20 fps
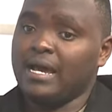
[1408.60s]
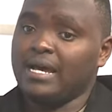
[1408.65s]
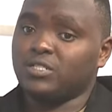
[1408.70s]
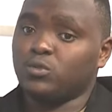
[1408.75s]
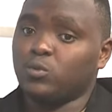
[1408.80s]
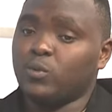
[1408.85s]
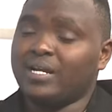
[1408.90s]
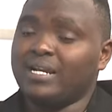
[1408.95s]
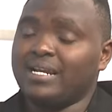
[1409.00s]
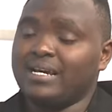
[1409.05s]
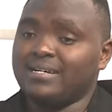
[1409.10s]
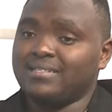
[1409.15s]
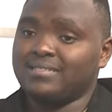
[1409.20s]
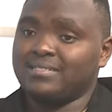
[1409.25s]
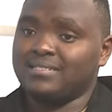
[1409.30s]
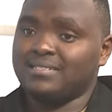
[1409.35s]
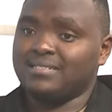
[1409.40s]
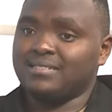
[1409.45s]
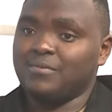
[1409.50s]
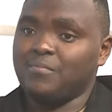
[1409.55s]
as well
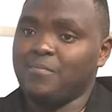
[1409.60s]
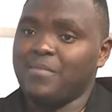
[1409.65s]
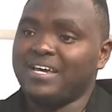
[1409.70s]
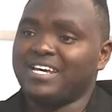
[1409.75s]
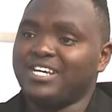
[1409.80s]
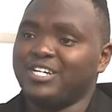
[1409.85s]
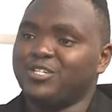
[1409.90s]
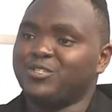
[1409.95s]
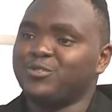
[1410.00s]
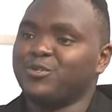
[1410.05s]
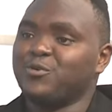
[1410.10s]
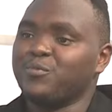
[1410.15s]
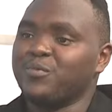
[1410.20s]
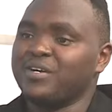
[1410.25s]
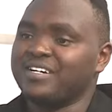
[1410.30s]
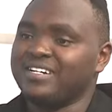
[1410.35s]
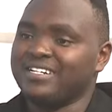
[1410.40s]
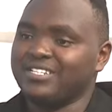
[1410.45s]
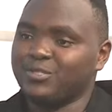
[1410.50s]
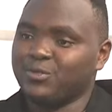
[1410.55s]
as making sure
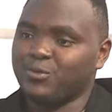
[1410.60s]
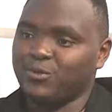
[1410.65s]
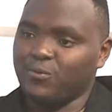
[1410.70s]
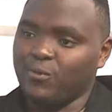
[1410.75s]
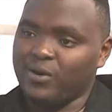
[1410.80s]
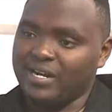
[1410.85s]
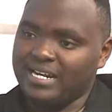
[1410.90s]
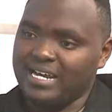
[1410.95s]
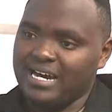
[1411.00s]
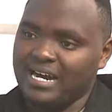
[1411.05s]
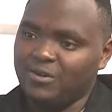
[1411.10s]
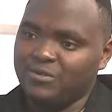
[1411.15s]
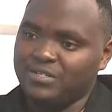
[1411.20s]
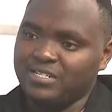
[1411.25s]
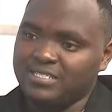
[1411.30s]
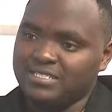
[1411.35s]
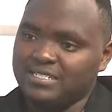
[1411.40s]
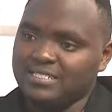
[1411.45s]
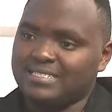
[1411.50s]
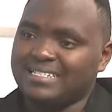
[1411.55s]
we reach wider
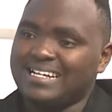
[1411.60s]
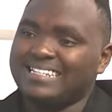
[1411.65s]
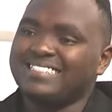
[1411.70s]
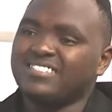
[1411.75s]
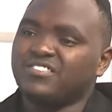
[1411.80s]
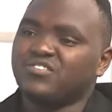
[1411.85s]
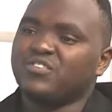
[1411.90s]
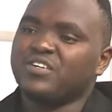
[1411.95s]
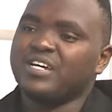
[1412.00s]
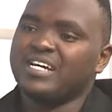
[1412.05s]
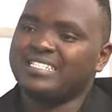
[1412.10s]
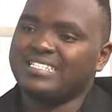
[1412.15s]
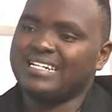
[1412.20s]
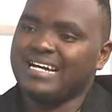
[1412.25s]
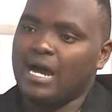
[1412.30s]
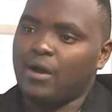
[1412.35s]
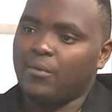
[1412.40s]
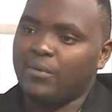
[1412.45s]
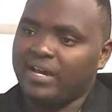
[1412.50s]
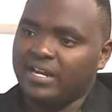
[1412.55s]
audiences. That is
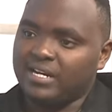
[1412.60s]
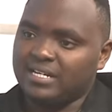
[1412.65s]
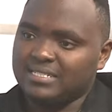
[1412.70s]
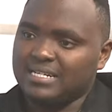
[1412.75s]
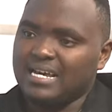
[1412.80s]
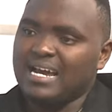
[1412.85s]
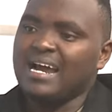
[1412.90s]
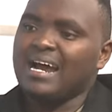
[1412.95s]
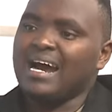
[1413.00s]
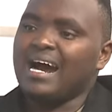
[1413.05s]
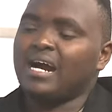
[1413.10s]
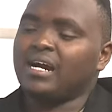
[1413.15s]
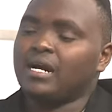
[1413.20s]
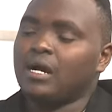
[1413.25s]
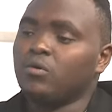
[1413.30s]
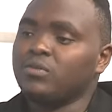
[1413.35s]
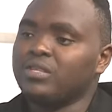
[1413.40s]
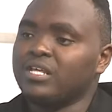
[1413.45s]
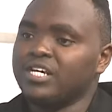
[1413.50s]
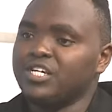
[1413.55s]
creating awareness
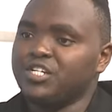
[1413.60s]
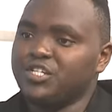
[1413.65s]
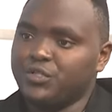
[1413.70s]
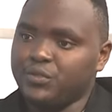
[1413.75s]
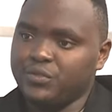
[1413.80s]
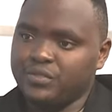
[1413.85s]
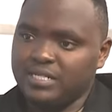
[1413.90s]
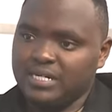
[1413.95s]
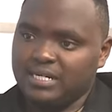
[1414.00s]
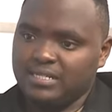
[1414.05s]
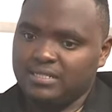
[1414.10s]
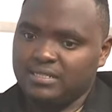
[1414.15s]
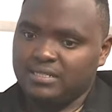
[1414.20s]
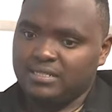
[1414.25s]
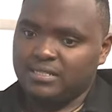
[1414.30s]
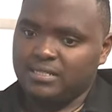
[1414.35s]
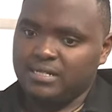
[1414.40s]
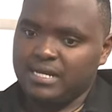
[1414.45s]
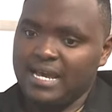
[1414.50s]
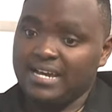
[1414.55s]
around the issues
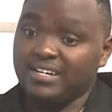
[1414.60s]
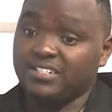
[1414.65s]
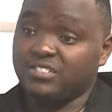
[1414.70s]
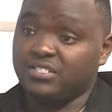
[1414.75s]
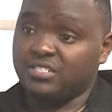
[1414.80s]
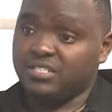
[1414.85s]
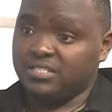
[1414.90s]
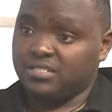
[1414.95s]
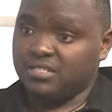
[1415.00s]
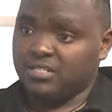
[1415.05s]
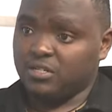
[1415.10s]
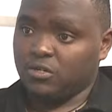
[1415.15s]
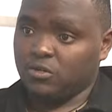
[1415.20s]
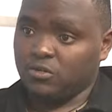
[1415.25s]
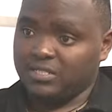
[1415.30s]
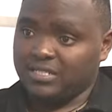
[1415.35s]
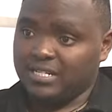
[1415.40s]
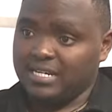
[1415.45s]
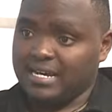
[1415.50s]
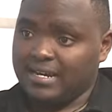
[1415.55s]
that exist
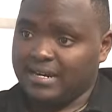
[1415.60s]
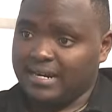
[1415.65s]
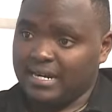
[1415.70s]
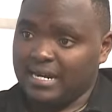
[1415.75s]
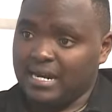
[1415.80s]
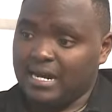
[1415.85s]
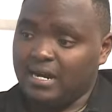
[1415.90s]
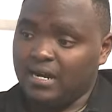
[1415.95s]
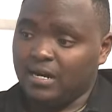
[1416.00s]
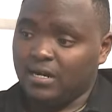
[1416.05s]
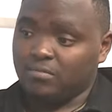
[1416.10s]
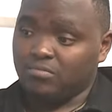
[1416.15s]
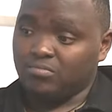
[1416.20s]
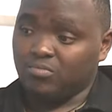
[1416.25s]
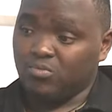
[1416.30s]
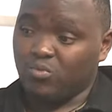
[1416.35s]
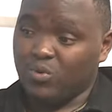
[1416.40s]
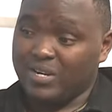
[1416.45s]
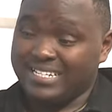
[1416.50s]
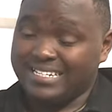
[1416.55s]
considering uh,
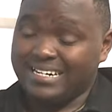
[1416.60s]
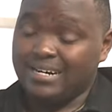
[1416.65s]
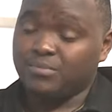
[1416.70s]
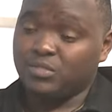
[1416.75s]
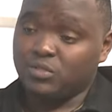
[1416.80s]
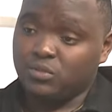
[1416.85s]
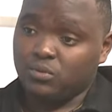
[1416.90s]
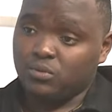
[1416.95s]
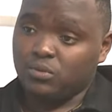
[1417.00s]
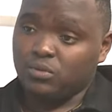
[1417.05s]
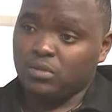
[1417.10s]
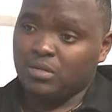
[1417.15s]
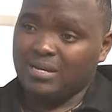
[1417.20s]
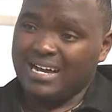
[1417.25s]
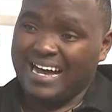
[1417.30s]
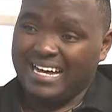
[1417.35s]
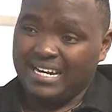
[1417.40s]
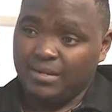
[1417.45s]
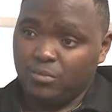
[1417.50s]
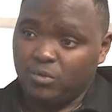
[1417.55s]
when it comes to
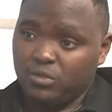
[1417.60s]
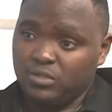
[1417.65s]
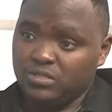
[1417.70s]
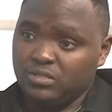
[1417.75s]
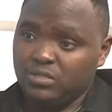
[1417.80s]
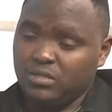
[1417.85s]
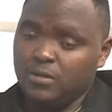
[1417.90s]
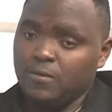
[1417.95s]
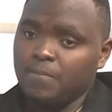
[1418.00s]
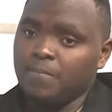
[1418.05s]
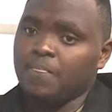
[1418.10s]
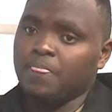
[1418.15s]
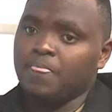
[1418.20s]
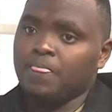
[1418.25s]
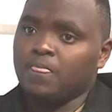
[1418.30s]
animals. Yeah.